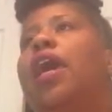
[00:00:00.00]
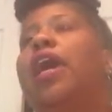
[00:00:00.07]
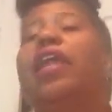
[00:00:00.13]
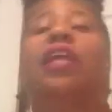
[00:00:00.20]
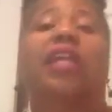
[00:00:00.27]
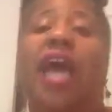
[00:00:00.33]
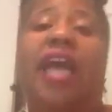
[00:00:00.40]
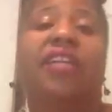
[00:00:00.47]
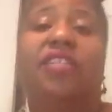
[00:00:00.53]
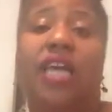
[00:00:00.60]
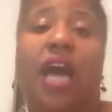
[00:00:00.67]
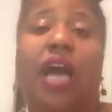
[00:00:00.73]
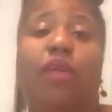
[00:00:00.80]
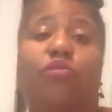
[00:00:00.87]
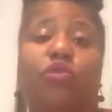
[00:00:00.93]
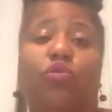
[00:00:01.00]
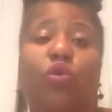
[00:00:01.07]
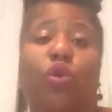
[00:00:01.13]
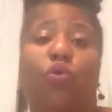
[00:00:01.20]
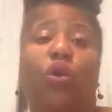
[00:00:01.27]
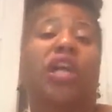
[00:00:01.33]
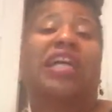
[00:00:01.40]
And a lot of times,
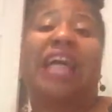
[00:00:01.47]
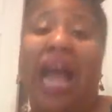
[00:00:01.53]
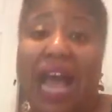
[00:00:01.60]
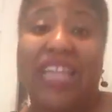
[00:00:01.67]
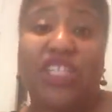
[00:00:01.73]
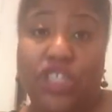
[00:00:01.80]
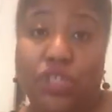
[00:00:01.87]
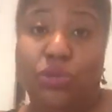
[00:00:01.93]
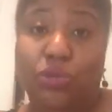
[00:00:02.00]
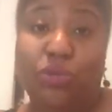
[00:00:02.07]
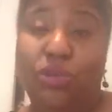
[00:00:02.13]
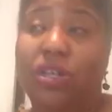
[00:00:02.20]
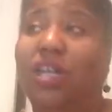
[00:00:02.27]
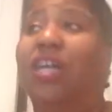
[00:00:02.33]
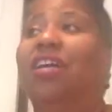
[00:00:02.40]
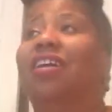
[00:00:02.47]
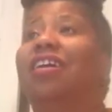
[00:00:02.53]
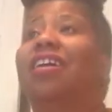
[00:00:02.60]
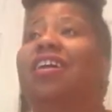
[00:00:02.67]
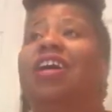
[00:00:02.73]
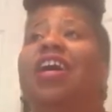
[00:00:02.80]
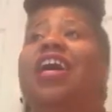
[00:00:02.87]
what got you
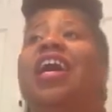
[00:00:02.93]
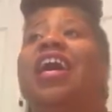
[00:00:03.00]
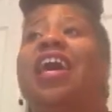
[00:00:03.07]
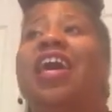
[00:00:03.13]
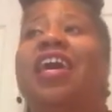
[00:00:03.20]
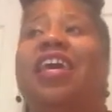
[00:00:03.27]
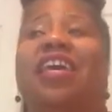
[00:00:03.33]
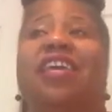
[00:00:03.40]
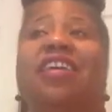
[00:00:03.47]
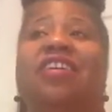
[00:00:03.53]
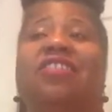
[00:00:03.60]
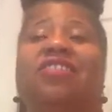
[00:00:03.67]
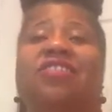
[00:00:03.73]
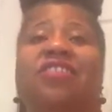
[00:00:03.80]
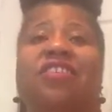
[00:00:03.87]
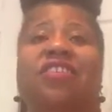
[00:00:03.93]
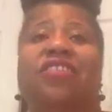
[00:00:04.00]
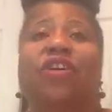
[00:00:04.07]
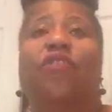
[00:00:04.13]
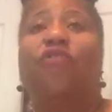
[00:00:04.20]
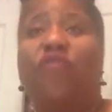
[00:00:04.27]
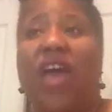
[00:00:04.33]
is
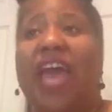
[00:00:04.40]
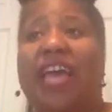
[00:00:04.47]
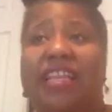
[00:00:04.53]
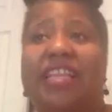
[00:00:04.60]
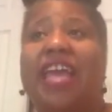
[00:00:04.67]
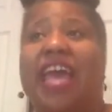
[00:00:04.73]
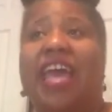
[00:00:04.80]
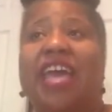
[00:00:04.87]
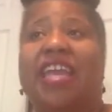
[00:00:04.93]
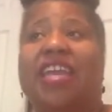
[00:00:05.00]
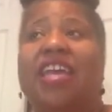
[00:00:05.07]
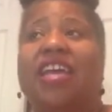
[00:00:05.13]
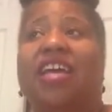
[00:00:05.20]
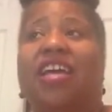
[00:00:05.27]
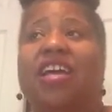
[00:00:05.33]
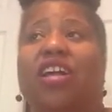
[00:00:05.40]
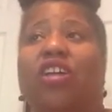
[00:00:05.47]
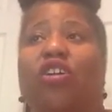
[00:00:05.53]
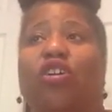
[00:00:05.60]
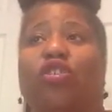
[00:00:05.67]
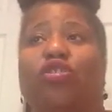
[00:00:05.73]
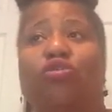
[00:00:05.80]
the fact that
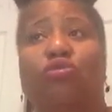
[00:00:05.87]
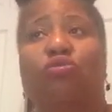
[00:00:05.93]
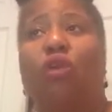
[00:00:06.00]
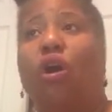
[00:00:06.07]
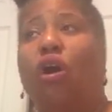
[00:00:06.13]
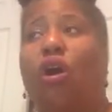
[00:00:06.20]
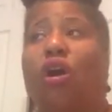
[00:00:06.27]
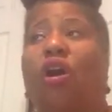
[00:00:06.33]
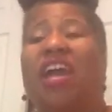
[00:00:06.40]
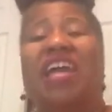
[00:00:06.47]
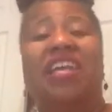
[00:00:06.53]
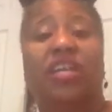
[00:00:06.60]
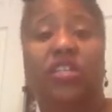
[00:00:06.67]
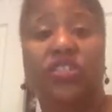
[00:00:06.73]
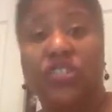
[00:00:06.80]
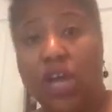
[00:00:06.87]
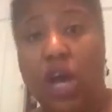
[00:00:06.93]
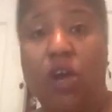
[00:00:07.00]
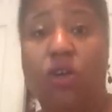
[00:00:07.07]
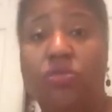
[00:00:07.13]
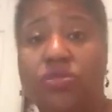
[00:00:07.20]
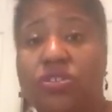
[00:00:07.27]
you are an
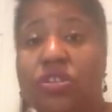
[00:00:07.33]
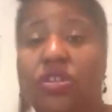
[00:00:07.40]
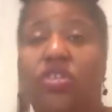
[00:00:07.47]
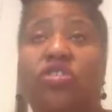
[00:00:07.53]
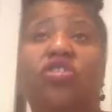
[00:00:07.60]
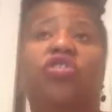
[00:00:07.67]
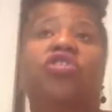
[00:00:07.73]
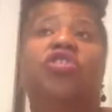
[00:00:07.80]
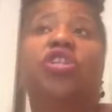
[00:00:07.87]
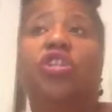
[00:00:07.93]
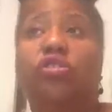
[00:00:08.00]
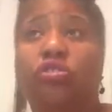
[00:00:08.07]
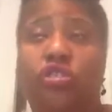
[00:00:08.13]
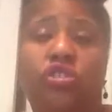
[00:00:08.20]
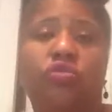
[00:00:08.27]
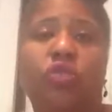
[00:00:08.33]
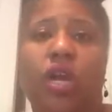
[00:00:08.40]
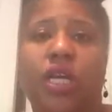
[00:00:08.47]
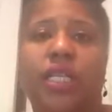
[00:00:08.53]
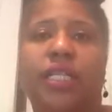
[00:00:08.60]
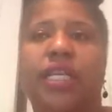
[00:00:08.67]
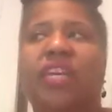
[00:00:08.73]
adult still
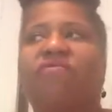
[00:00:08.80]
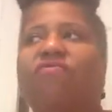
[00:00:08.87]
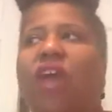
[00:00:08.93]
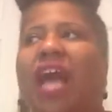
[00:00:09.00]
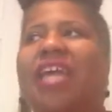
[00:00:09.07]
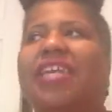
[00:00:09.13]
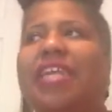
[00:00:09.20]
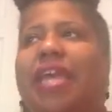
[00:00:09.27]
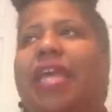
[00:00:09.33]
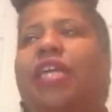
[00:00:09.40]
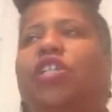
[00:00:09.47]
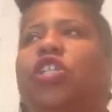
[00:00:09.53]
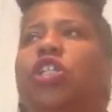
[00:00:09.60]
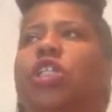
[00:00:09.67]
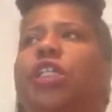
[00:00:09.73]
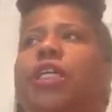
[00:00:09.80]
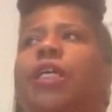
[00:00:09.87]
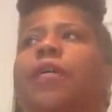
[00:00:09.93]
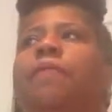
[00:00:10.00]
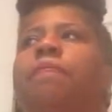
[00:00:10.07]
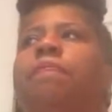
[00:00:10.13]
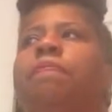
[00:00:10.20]
struggling
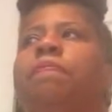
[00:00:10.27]
financially,